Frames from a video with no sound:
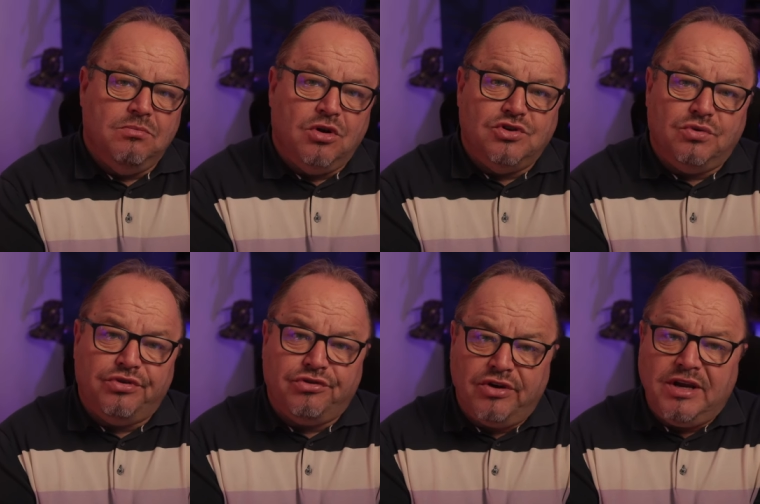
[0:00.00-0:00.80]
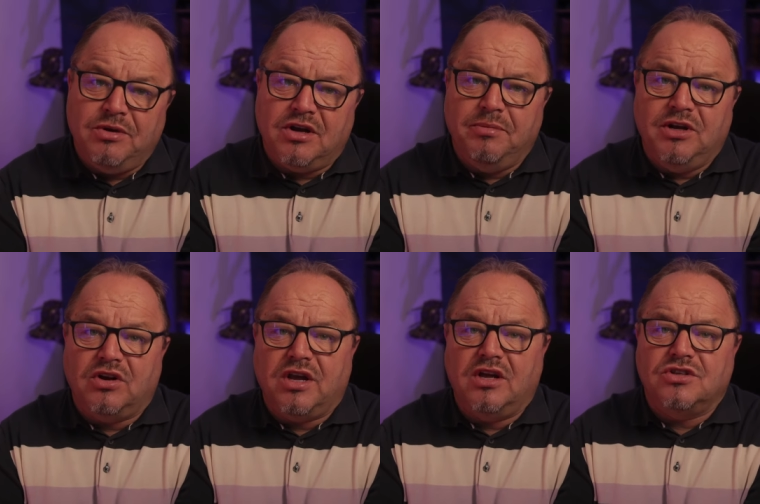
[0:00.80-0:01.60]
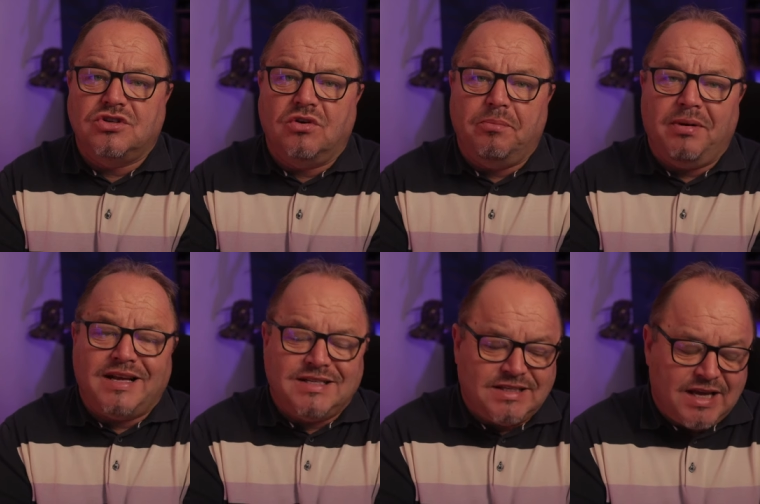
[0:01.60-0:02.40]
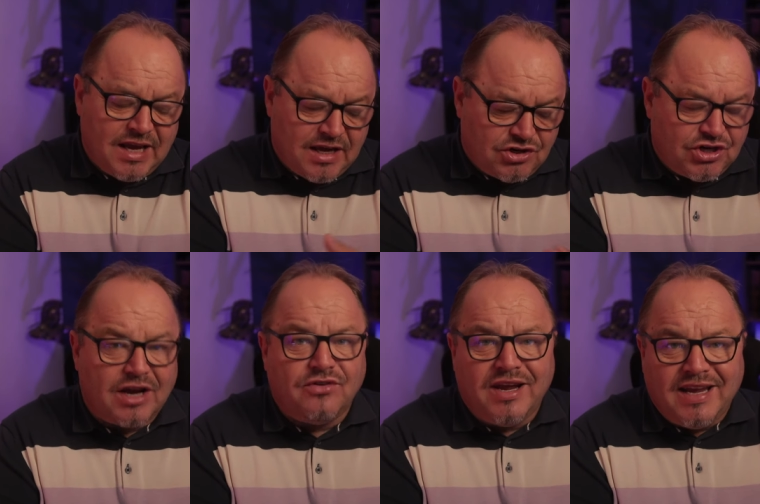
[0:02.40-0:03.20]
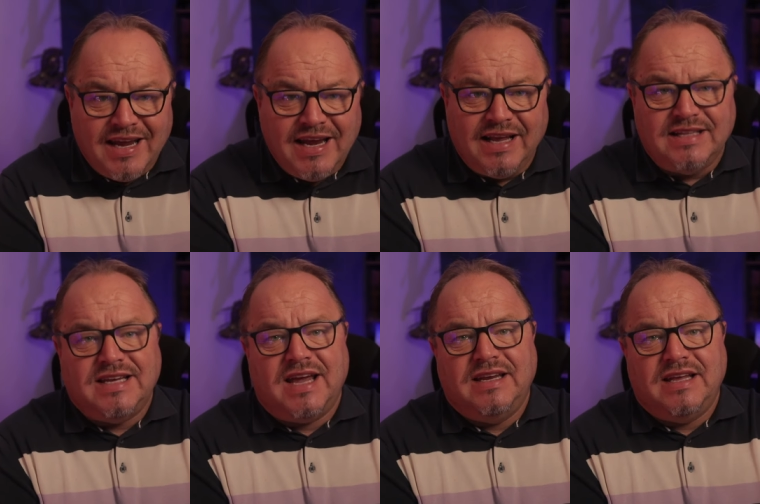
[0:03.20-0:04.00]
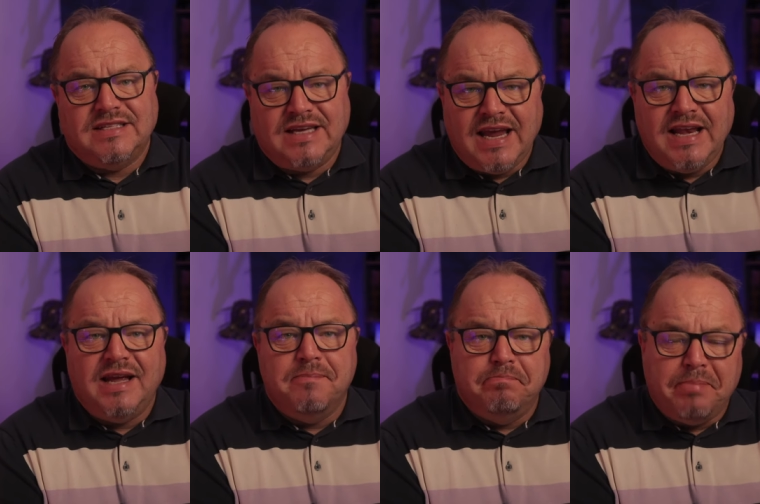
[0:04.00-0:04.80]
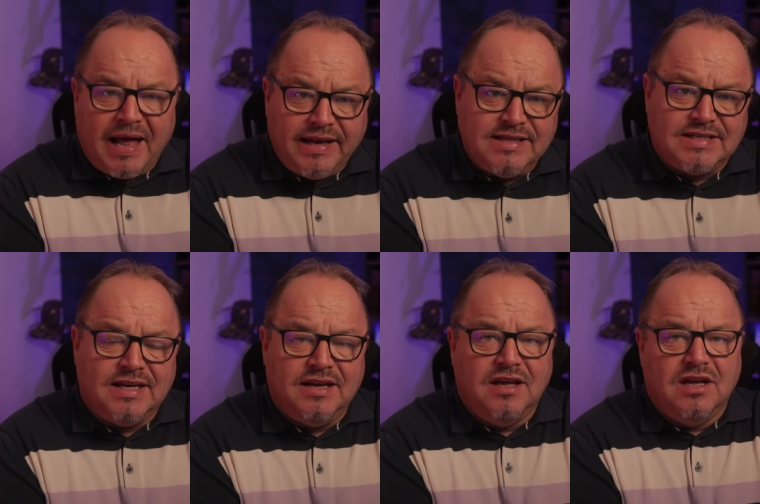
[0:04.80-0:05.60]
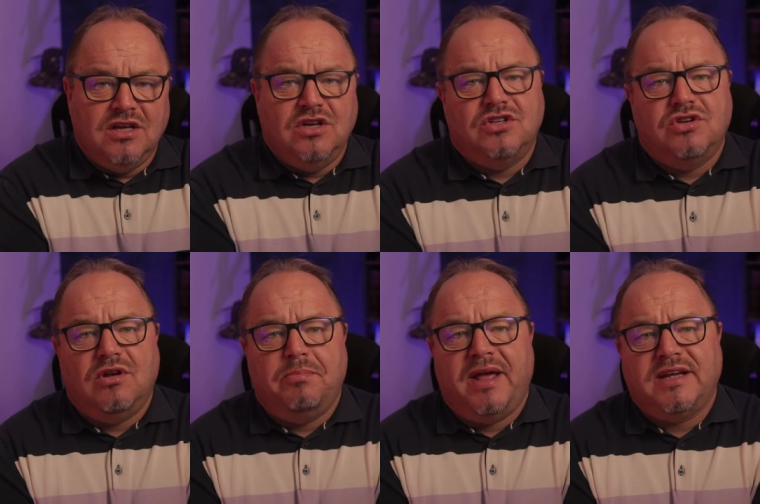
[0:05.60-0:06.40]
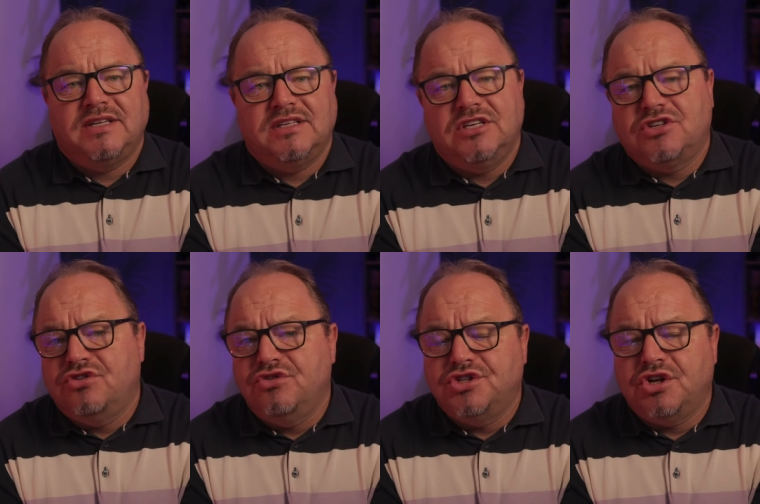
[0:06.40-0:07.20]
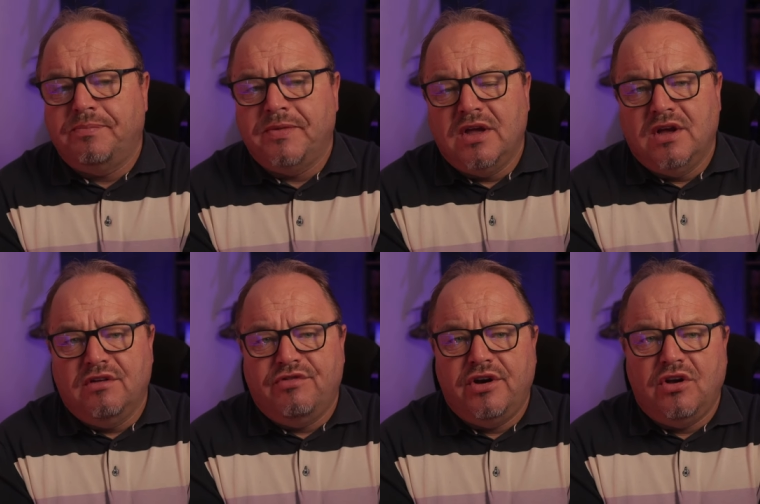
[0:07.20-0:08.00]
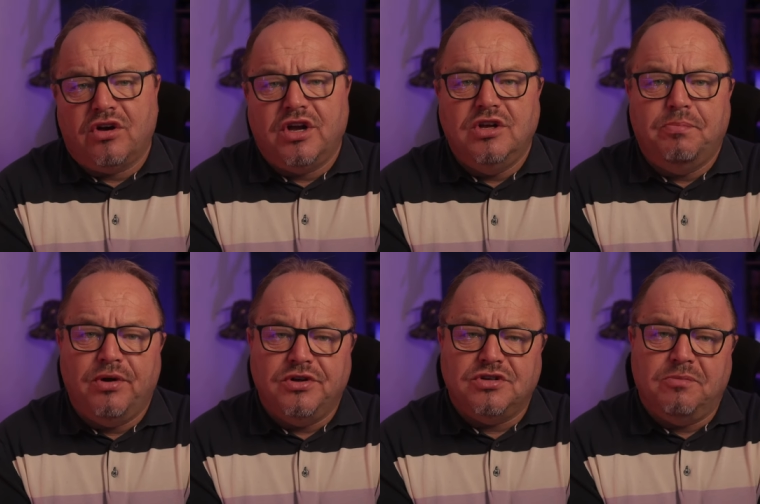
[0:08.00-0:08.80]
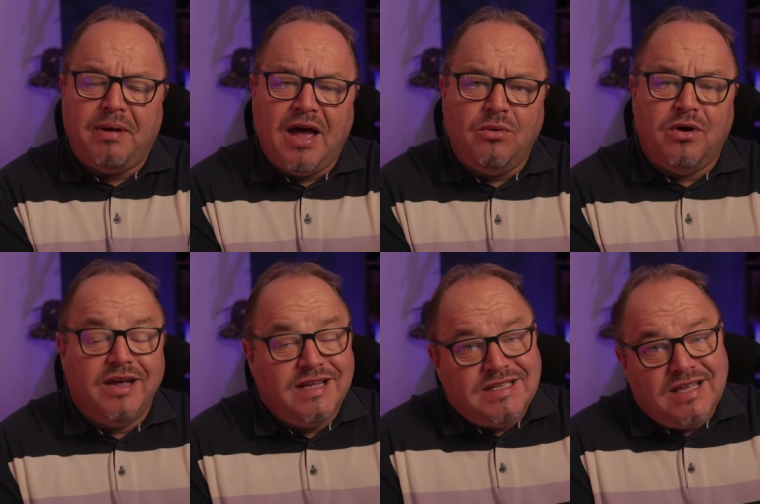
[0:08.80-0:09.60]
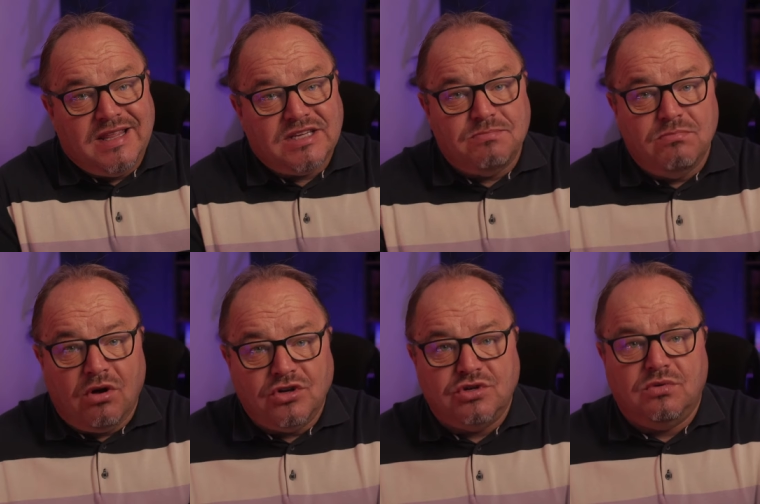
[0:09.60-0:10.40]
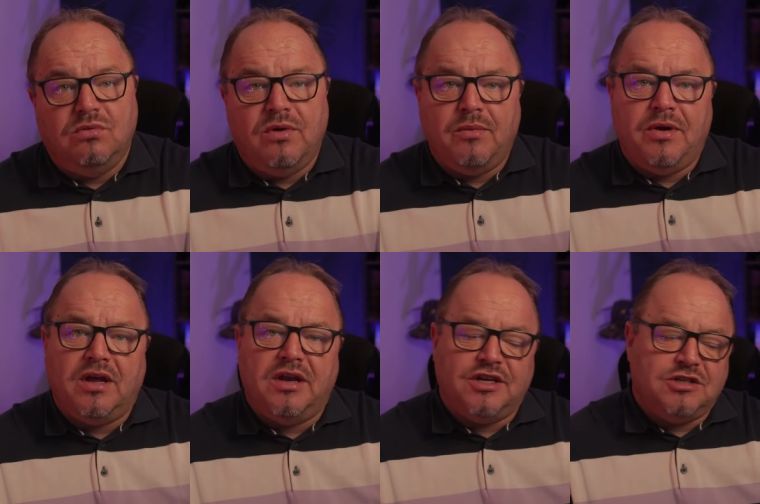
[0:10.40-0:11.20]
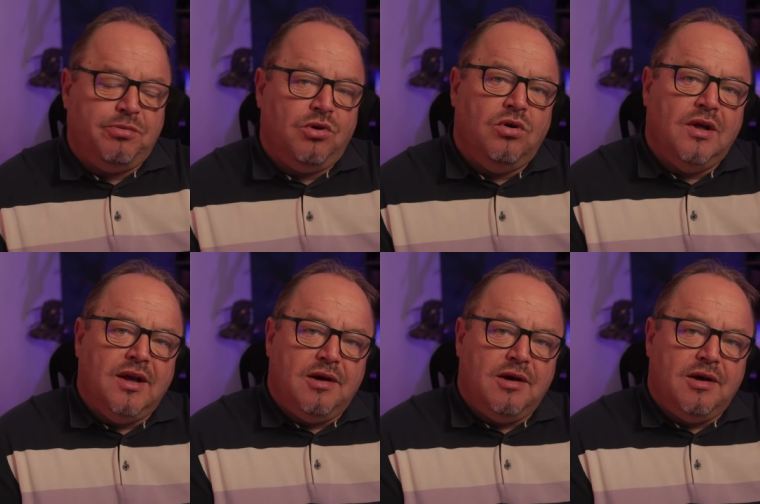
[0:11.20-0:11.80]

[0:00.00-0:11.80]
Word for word: Module three, we're going to be looking at solar plexus chakra healing techniques. Healing and balancing your solar plexus is crucial for unlocking your personal power. It's in this module where we're going to explore